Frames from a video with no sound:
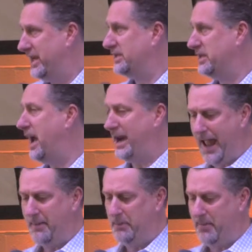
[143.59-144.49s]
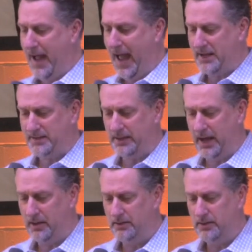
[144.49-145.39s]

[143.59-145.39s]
does not happen by accident.